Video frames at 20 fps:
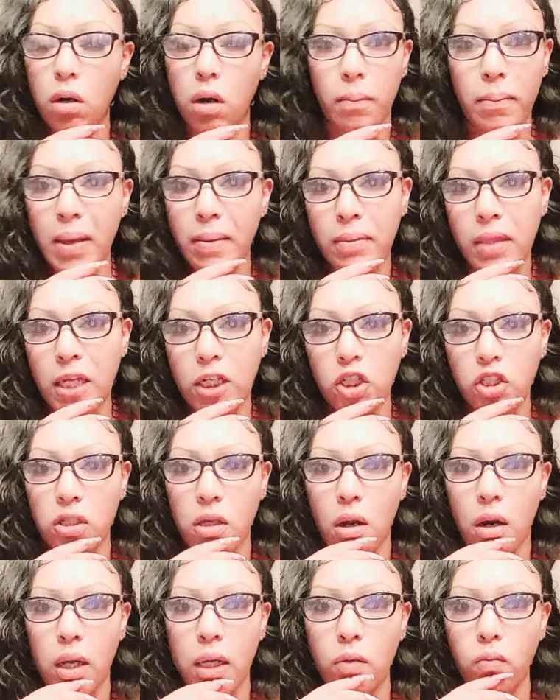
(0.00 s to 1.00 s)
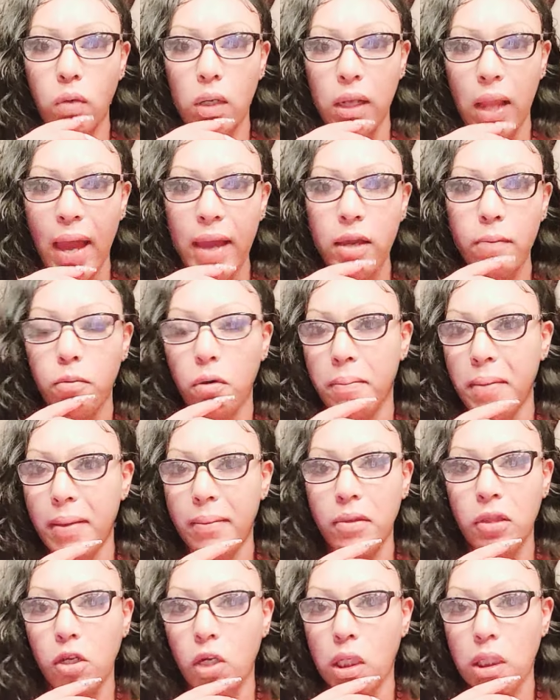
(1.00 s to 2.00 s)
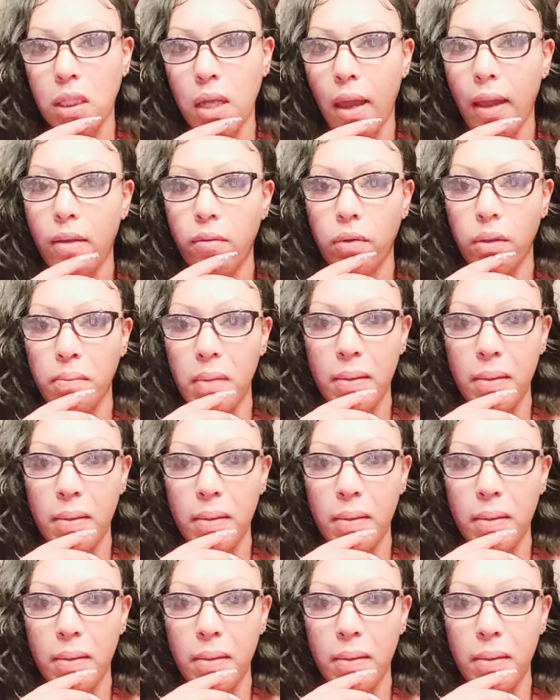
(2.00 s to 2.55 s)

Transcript: Or maybe they just are unreliable. Maybe they're a tyrant.